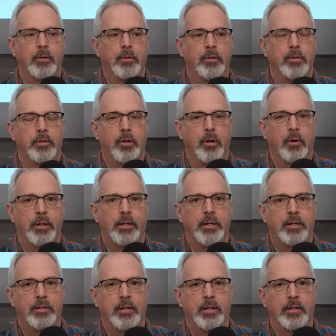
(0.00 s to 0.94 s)
So in
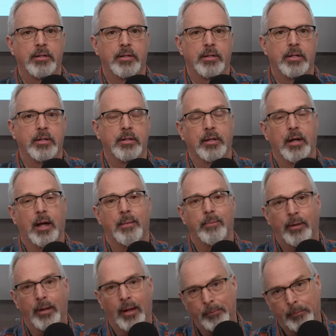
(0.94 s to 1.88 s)
this instance,
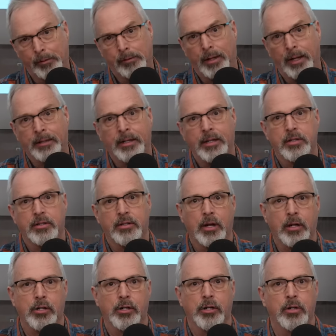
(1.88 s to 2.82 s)
I'm, I'm neglecting
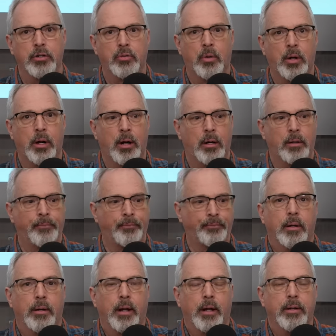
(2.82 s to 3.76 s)
suction as well.
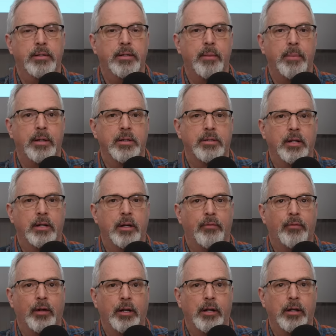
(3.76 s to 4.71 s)
Now this can be a
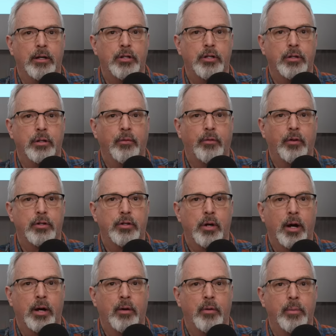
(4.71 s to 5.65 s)
significant issue if you're
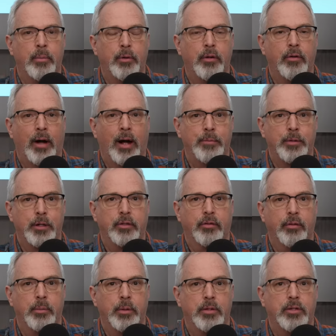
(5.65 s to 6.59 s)
trying to remove objects
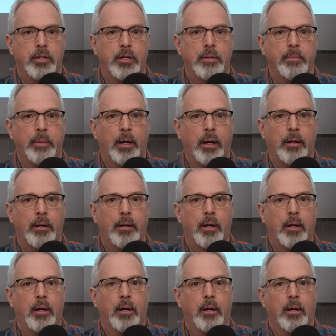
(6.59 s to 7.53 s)
from the seabed.
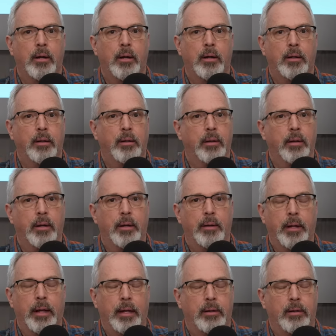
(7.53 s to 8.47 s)

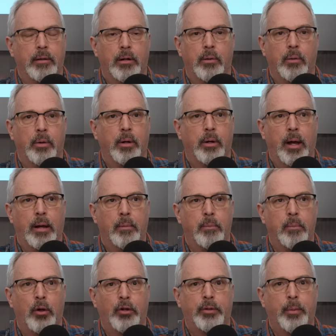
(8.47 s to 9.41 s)
There were
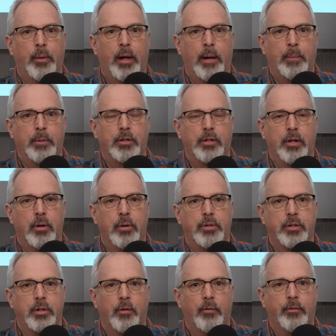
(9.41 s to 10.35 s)
multiple
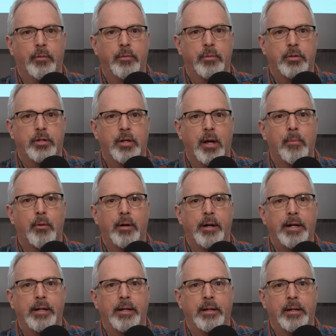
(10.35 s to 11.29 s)
episodes of
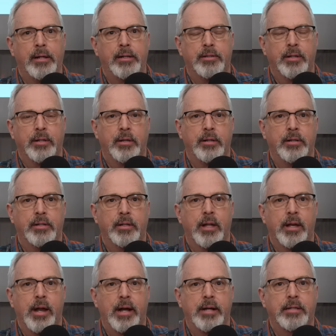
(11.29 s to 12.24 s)
submarine incidents in
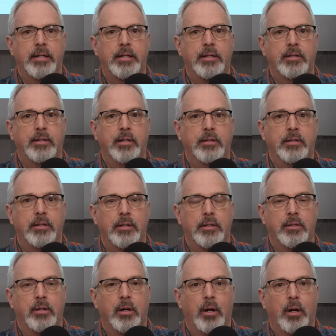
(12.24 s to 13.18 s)
the
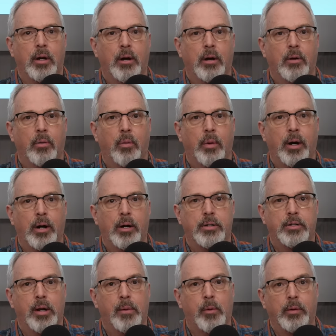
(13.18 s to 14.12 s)
1960s where
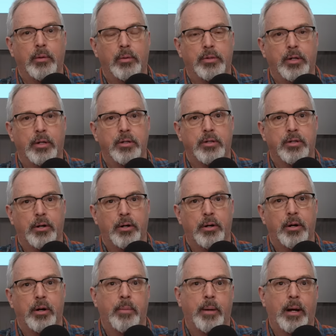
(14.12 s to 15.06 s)
someone was
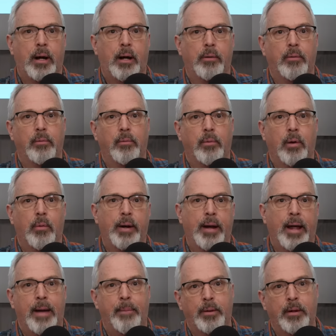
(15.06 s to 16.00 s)
concerned about what would
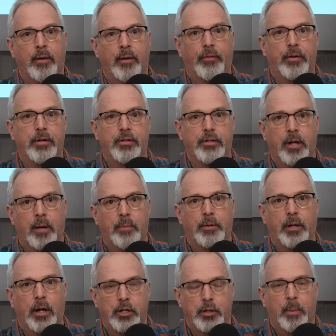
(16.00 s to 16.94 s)
happen their sub
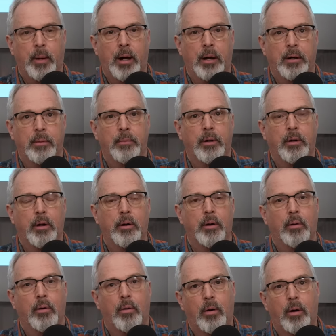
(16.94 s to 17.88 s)
touched bottom
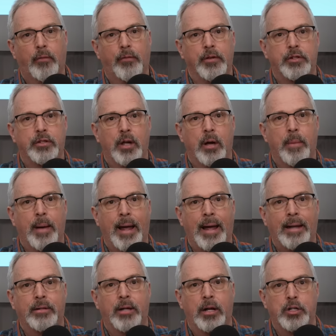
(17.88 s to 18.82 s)
or if a sub
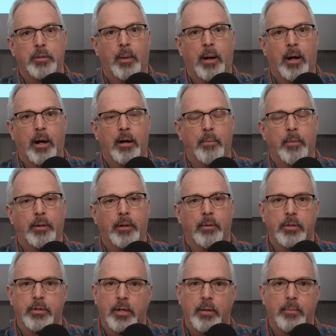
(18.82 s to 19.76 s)
had touched bottom and there
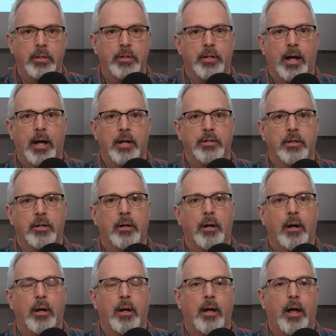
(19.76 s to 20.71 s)
was some disaster,
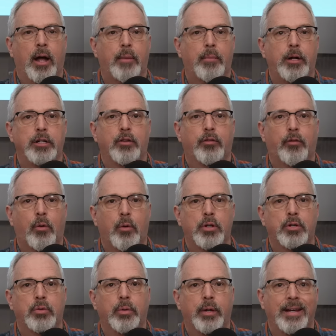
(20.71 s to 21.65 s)
how much
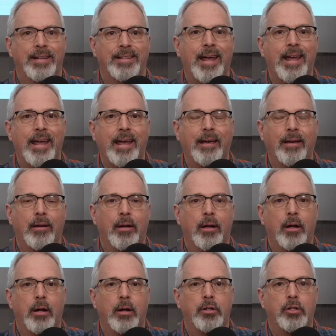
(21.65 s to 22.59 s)
force would it take
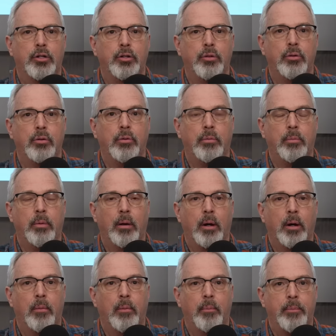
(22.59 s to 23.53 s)
to
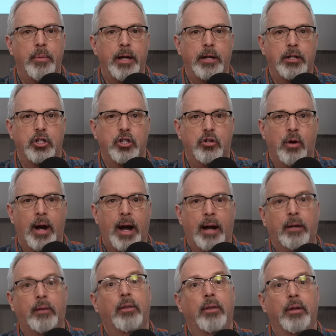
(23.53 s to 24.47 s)

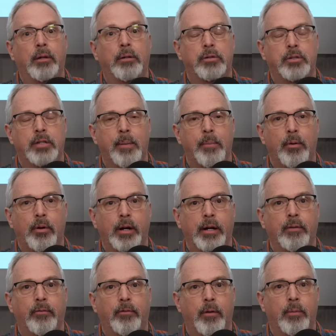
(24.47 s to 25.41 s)
extract the
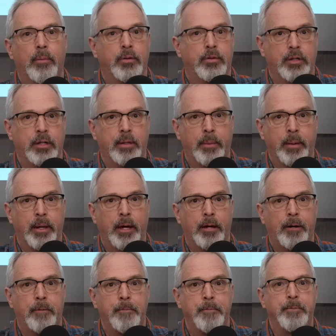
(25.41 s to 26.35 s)
submarine from the
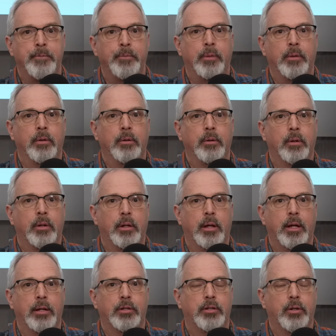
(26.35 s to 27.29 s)
seabed.
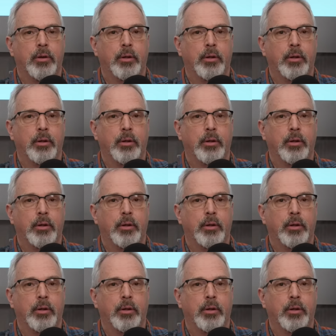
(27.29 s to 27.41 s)
And so